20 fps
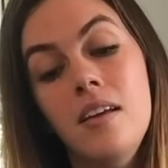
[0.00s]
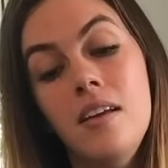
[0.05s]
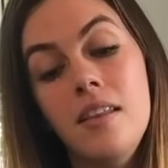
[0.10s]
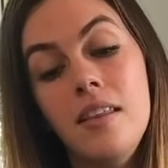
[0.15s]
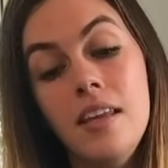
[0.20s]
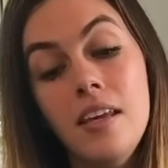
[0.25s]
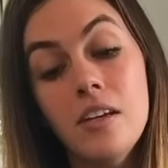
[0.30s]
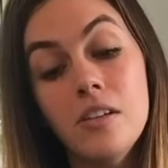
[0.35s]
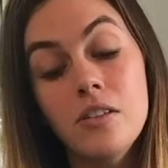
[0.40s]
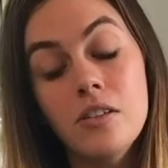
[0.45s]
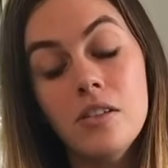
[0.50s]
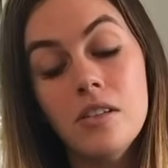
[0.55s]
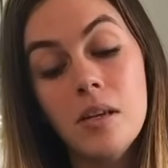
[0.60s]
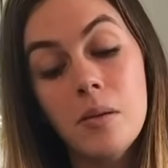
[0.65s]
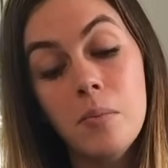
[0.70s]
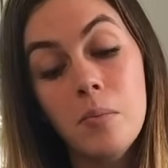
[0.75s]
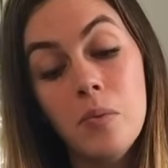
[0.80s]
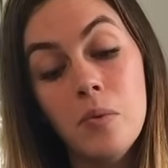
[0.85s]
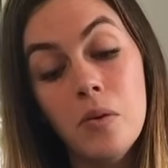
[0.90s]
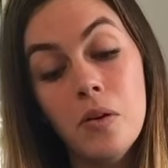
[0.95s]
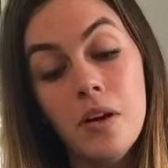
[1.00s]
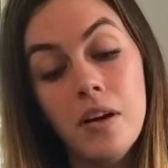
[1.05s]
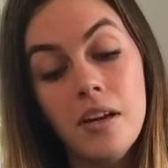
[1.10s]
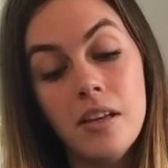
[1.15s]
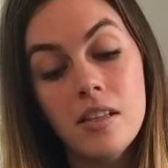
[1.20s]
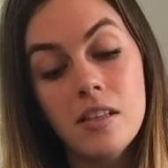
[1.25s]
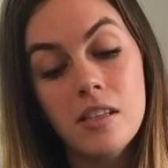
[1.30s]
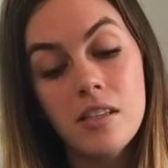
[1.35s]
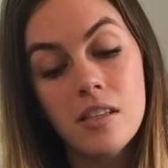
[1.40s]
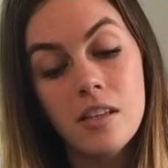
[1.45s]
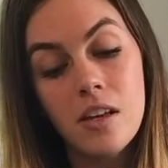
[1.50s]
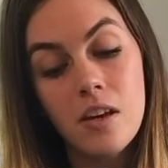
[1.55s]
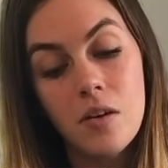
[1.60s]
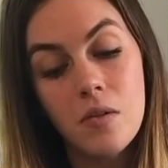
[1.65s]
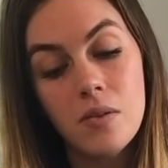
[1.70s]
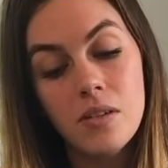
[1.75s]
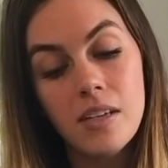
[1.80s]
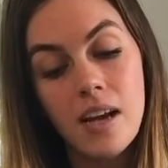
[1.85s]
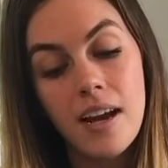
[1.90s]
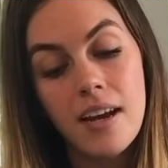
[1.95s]
And they also said boring and slow,
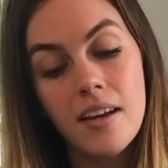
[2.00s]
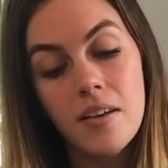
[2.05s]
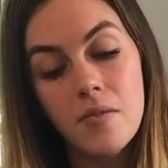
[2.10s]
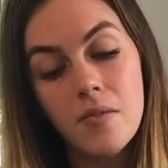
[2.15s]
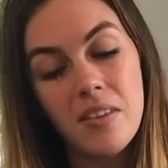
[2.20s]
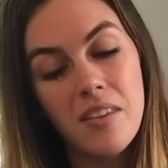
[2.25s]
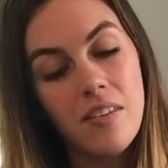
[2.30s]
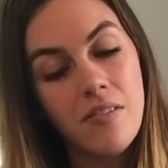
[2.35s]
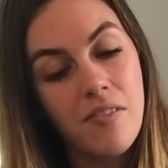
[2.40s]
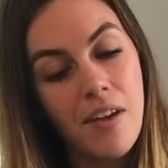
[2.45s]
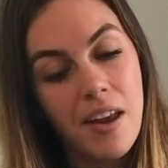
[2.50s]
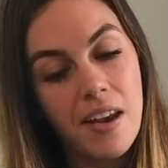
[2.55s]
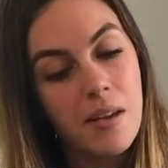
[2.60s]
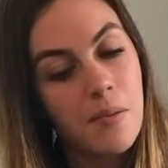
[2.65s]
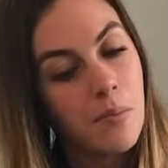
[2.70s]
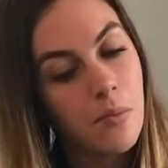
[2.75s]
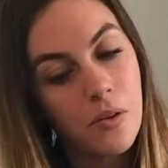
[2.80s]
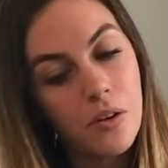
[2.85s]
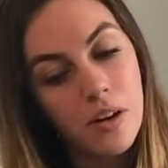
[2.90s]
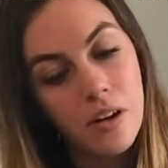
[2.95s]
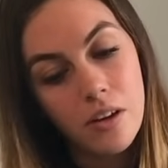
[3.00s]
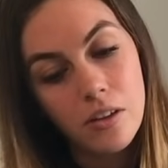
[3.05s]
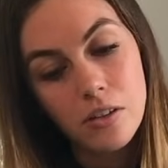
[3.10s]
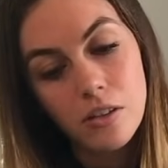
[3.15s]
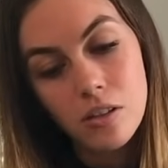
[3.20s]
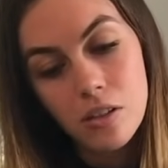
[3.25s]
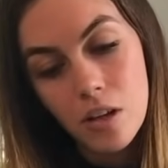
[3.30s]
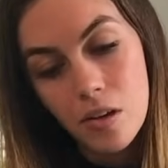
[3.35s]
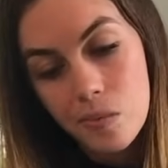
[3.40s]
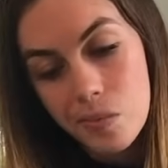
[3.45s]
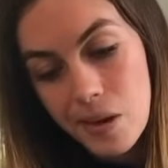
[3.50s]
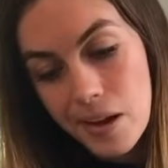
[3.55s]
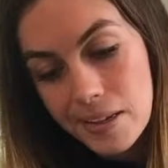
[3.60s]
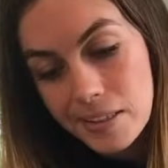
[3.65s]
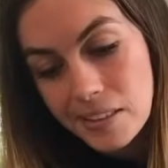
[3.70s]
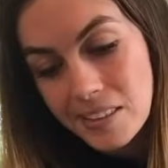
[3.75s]
which I didn't really find it boring or slow, but